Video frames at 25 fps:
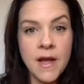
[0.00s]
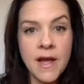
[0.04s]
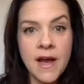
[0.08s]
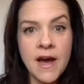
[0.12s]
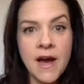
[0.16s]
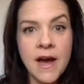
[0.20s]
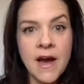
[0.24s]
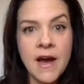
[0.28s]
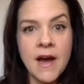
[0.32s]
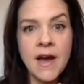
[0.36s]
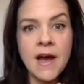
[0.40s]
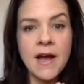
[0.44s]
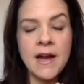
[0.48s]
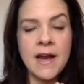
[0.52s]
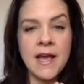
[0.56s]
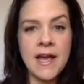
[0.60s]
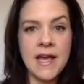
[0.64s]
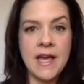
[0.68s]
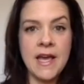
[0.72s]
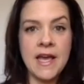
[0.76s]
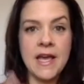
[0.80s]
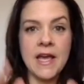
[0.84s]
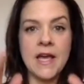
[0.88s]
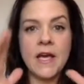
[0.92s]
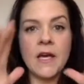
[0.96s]
on
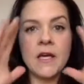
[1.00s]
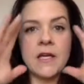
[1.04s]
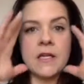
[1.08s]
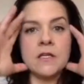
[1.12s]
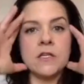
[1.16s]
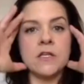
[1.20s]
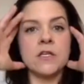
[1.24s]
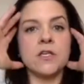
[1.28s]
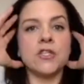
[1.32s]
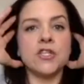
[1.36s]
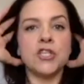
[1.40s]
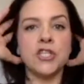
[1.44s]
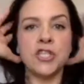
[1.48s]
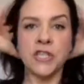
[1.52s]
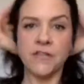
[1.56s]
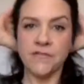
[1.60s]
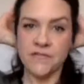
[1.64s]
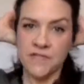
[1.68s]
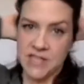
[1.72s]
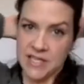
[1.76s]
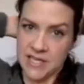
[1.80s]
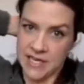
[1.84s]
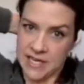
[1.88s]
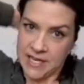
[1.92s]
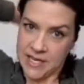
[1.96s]
and
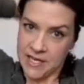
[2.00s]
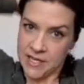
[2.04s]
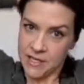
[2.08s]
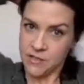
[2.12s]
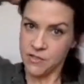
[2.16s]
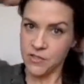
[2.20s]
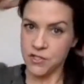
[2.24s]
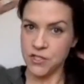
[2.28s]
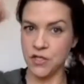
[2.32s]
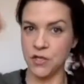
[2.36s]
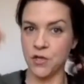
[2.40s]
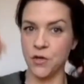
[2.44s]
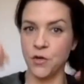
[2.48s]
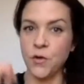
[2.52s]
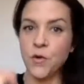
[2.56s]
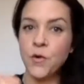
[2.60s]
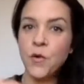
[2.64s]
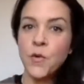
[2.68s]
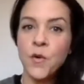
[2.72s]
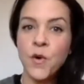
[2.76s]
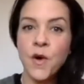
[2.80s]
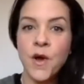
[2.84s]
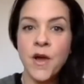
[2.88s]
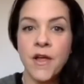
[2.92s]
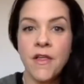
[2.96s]
shifting
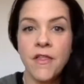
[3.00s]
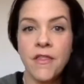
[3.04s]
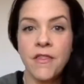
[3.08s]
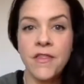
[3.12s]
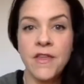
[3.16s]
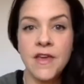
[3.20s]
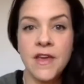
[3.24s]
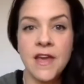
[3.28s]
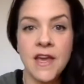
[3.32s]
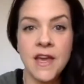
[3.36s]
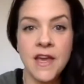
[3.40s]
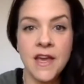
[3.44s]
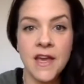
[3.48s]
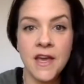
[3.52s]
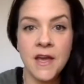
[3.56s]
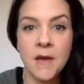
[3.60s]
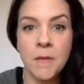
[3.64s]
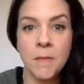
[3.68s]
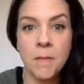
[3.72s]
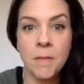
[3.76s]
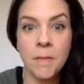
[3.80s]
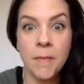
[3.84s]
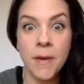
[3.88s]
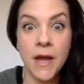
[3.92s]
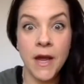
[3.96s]
into the
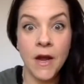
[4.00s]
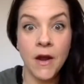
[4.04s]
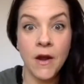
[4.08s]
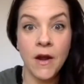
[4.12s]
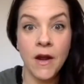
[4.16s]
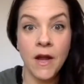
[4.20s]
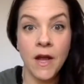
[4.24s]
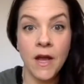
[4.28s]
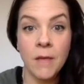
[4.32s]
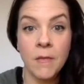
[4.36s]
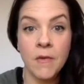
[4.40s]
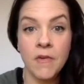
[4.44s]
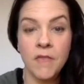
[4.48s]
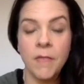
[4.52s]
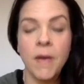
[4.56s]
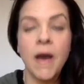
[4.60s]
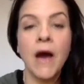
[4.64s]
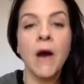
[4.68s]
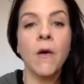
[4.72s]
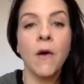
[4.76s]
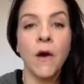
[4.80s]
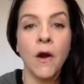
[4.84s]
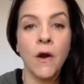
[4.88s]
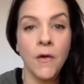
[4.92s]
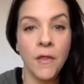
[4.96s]
paradigm of
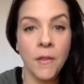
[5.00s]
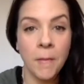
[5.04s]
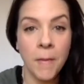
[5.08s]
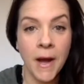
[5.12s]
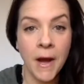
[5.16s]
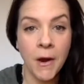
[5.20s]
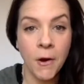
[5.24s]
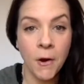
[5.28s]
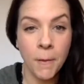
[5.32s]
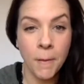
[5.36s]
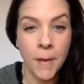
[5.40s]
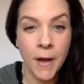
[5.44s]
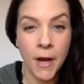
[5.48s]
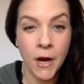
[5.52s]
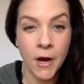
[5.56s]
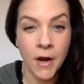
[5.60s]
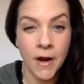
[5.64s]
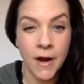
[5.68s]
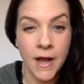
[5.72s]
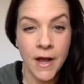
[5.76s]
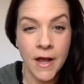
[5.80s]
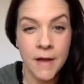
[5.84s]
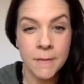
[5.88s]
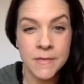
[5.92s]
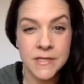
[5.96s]
power, or the power
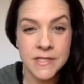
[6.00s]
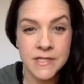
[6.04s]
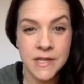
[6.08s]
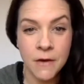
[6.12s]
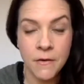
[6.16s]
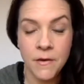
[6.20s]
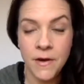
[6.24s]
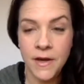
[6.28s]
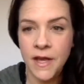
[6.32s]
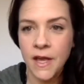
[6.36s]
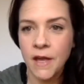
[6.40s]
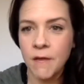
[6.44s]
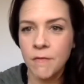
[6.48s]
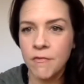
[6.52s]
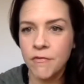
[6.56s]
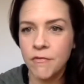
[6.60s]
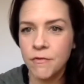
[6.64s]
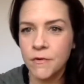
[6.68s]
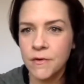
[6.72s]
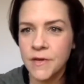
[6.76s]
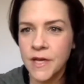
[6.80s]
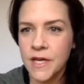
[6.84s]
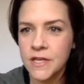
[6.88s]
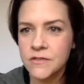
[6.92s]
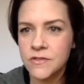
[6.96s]
paradigm is how it came through
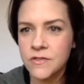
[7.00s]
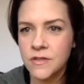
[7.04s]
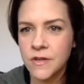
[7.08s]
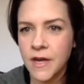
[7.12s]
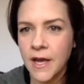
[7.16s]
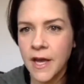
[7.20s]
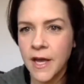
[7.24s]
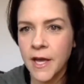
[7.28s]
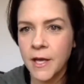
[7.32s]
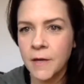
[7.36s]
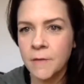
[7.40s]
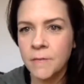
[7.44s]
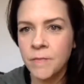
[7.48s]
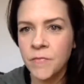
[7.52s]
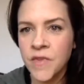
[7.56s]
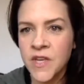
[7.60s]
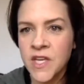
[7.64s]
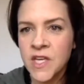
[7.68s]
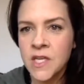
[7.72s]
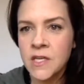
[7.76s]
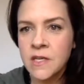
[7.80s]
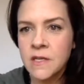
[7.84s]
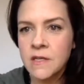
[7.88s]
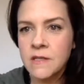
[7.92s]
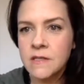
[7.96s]
yesterday.
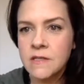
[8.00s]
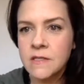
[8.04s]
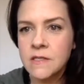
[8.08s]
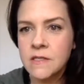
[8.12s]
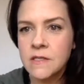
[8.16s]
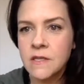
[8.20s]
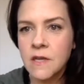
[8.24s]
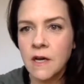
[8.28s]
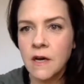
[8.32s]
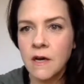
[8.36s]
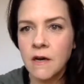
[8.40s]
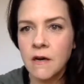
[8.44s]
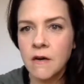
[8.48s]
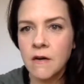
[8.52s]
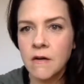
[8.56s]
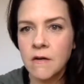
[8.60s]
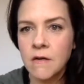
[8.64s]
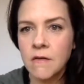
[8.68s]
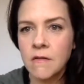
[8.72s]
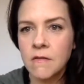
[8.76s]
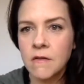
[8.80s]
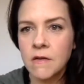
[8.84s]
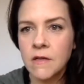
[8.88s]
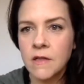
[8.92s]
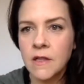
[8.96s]

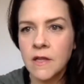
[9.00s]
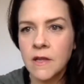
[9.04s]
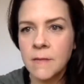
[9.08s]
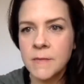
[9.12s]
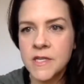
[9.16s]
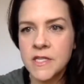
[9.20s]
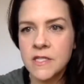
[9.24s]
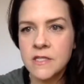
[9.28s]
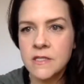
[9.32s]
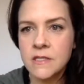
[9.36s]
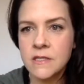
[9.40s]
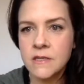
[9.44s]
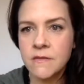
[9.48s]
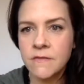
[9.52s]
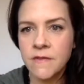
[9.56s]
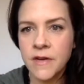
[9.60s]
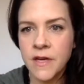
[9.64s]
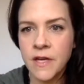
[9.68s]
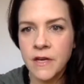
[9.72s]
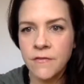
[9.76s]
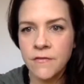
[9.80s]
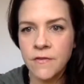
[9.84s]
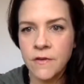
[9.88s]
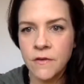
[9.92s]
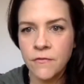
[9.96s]
So let me just invite
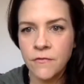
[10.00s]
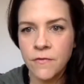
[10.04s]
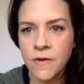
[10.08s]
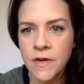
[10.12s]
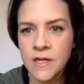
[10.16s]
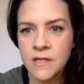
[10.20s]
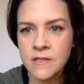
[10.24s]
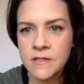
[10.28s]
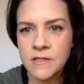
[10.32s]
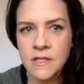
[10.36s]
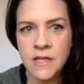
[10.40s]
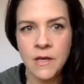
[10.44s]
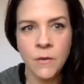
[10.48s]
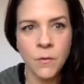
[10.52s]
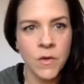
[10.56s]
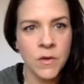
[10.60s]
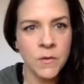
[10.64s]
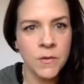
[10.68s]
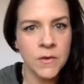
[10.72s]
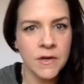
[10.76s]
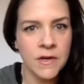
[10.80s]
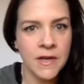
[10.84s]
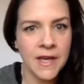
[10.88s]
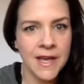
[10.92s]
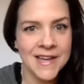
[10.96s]
a few friends and then we
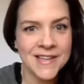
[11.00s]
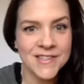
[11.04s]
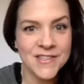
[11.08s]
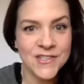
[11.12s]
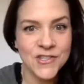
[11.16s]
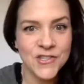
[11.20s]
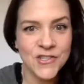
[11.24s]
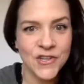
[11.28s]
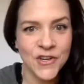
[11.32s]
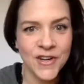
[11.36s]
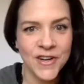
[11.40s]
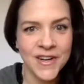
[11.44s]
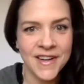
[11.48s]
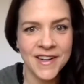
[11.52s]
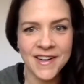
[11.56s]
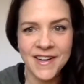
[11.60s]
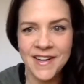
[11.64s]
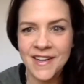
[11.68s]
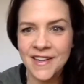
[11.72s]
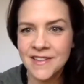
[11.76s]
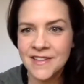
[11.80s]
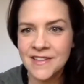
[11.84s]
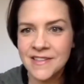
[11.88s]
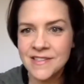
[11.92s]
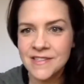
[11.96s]
will get started
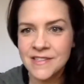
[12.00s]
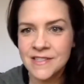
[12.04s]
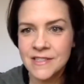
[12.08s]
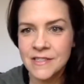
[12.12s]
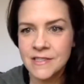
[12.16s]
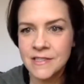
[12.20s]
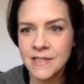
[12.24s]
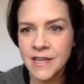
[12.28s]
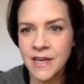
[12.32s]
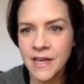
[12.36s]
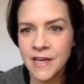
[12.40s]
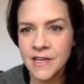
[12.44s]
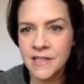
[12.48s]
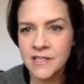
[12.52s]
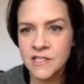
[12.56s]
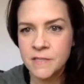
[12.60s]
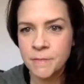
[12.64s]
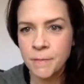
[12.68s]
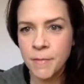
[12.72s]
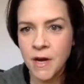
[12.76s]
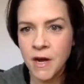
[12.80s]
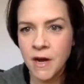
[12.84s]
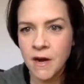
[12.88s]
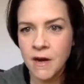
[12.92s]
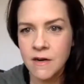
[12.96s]
in this dance
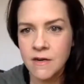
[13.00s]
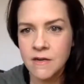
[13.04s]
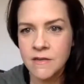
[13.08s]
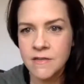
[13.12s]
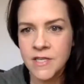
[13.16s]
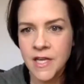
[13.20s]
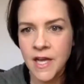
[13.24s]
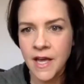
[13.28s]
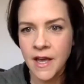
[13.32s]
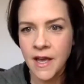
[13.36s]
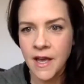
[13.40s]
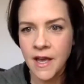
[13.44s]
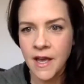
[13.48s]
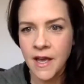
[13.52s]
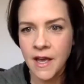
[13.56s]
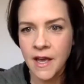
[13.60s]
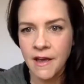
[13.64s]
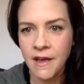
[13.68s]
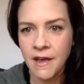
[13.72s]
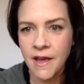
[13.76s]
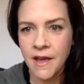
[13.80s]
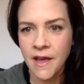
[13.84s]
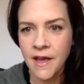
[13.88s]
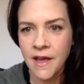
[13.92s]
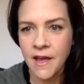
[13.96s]

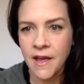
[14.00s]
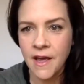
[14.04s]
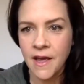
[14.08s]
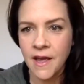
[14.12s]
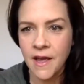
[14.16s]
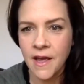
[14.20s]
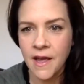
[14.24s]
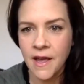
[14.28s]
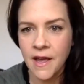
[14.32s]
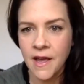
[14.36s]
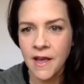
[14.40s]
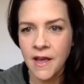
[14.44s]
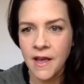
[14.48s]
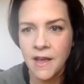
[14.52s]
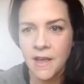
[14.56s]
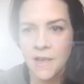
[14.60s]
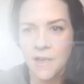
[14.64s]
party.